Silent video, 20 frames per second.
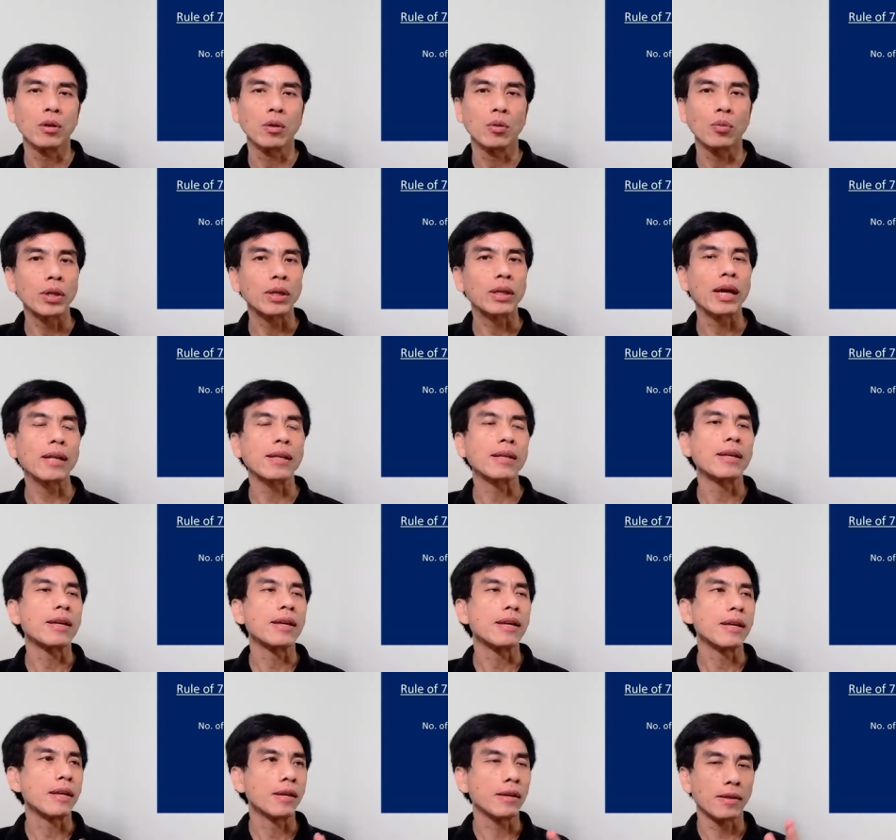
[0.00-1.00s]
we get
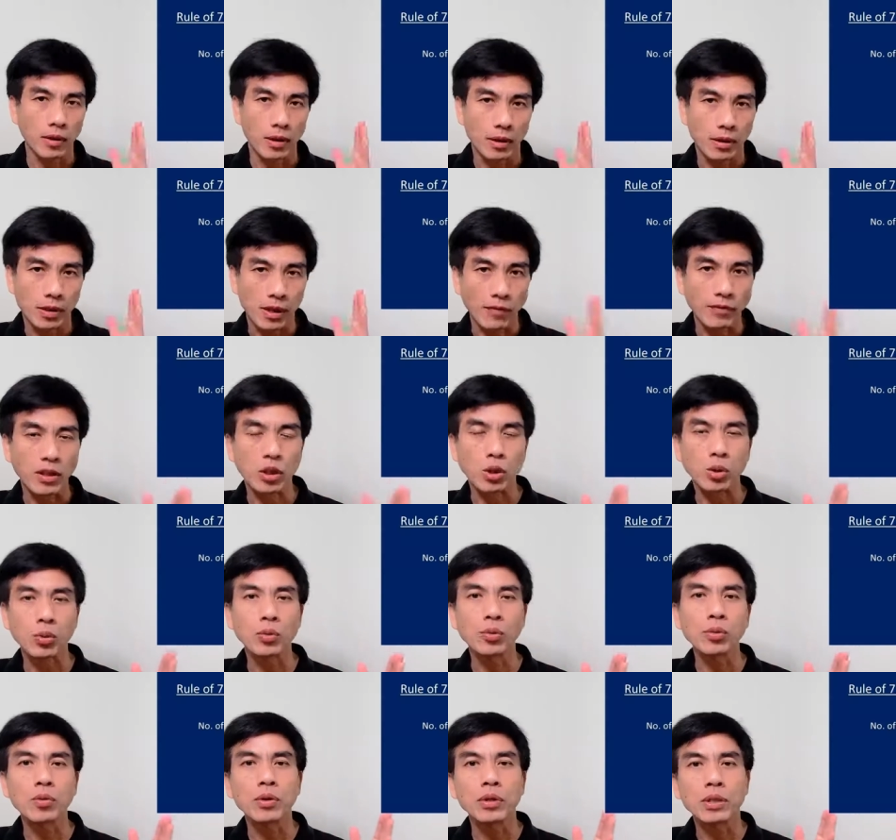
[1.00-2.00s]

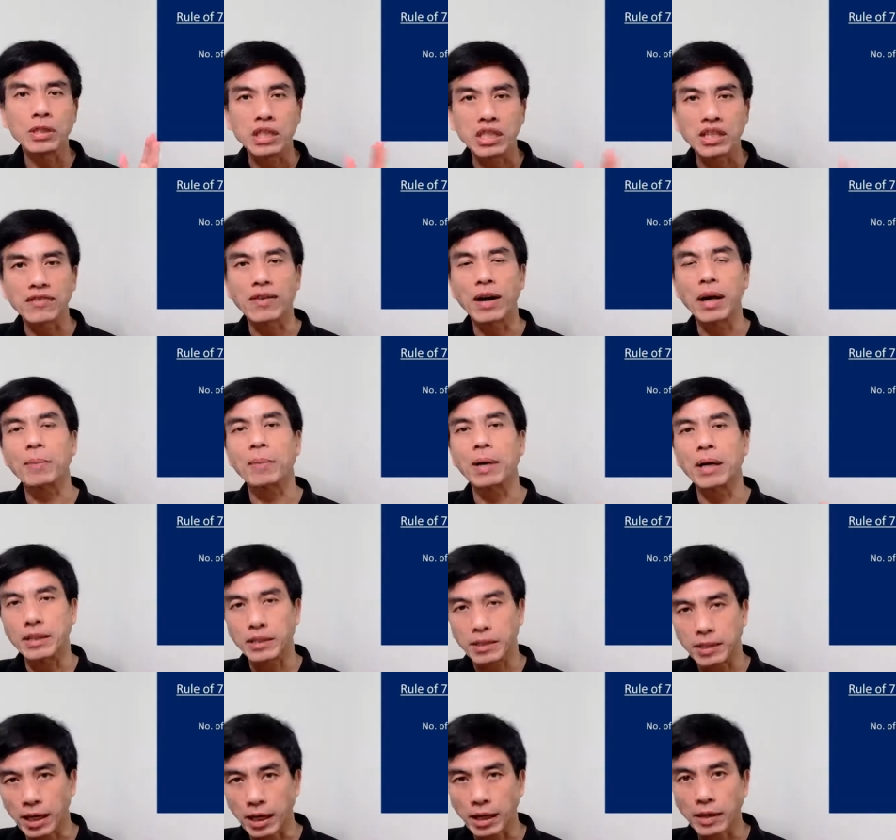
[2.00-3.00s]
72 divided by
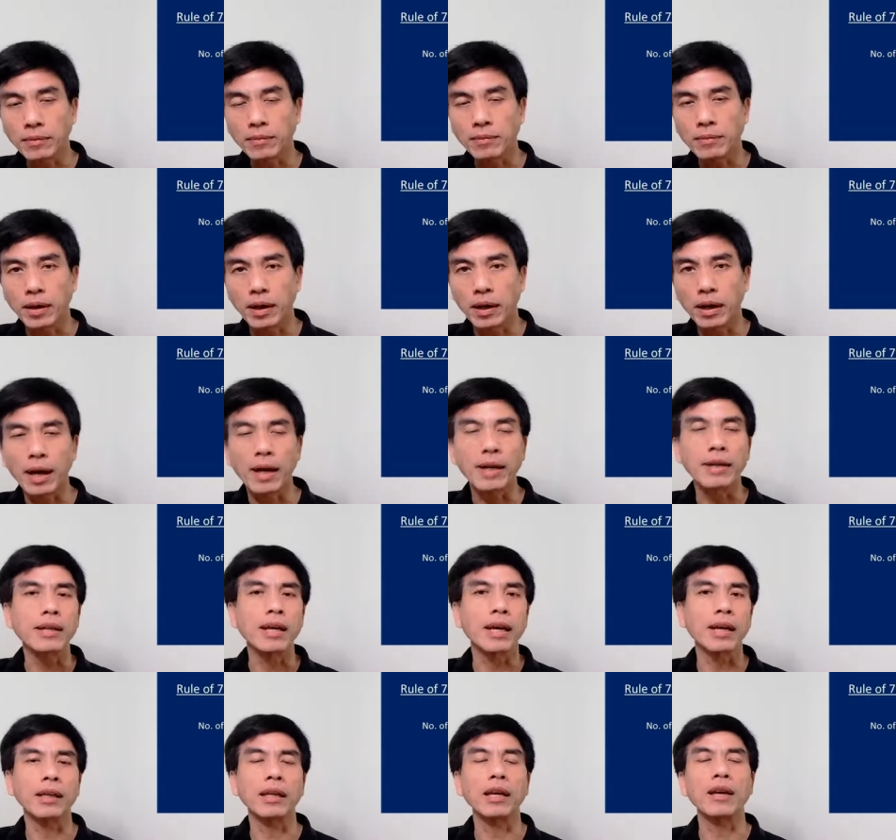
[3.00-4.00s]
10, and
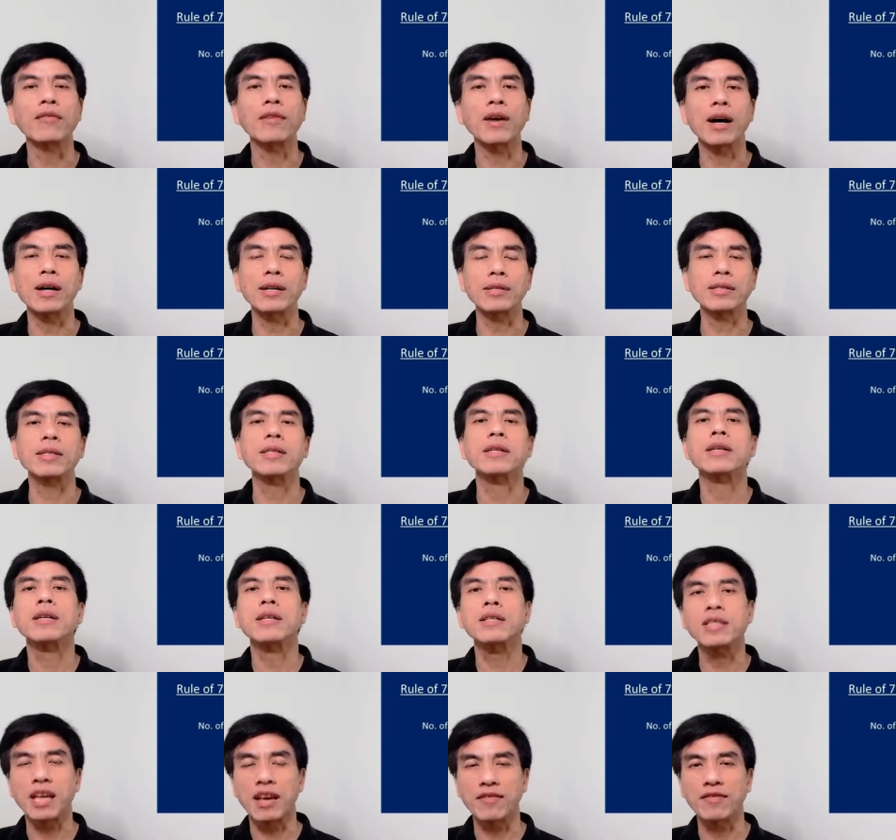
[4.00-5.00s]
that gives us
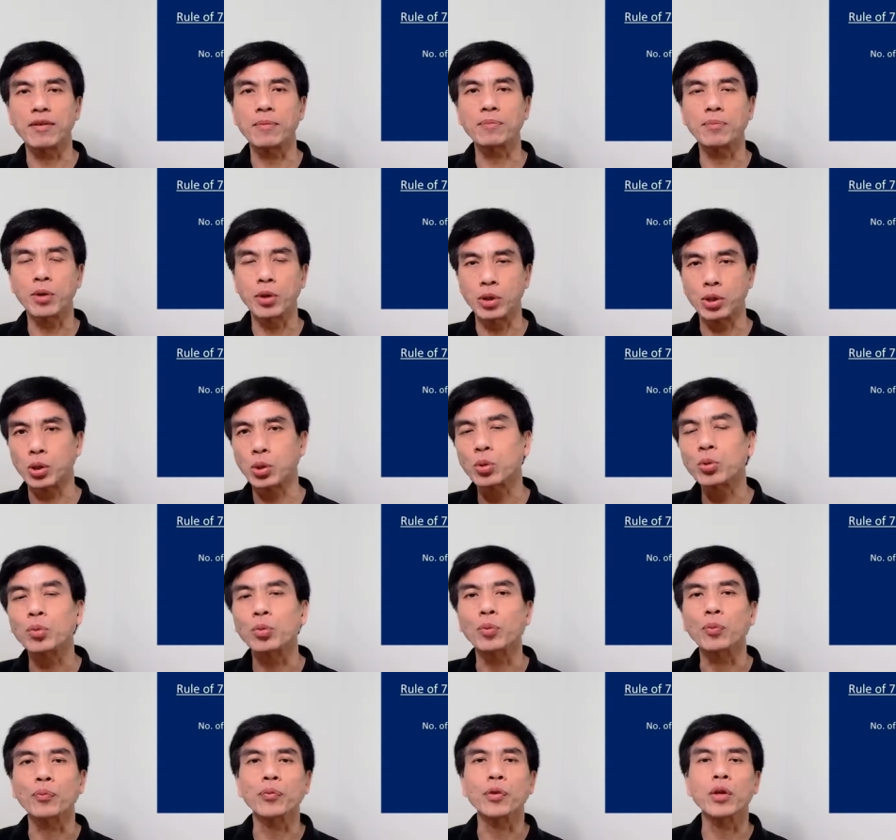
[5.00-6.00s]

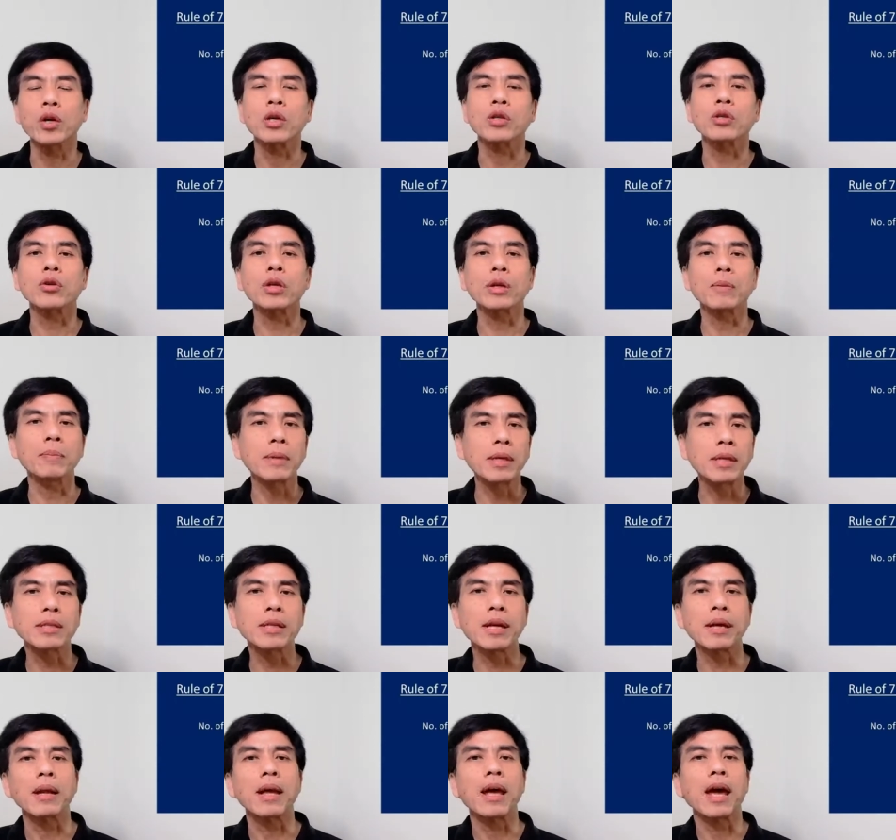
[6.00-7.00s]
7.2. So it means
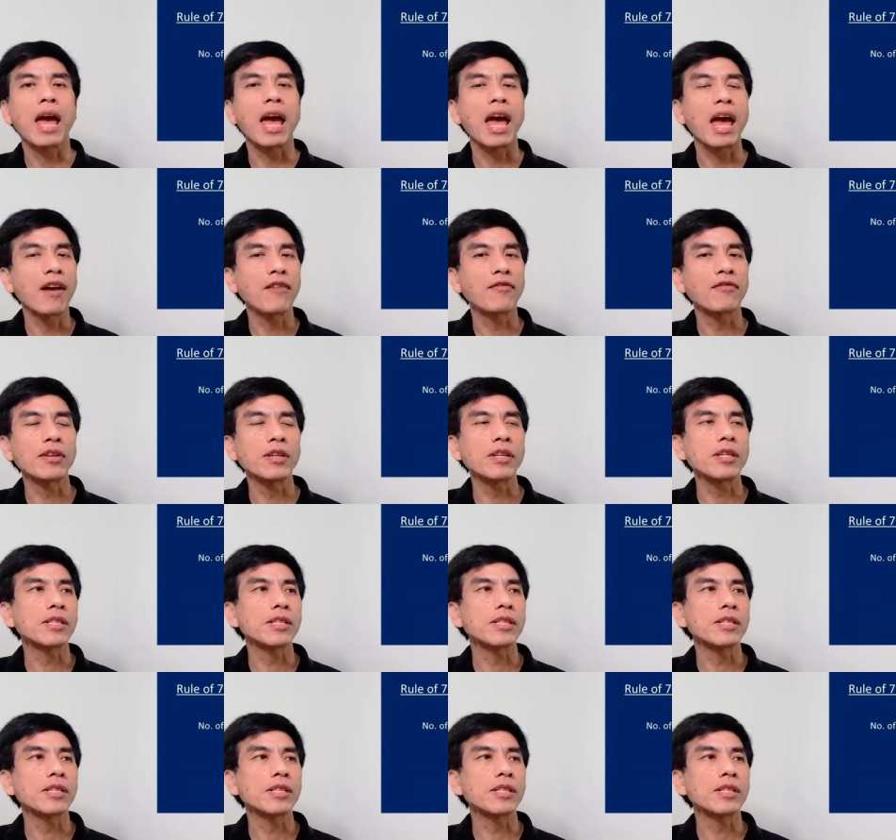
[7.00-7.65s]
that every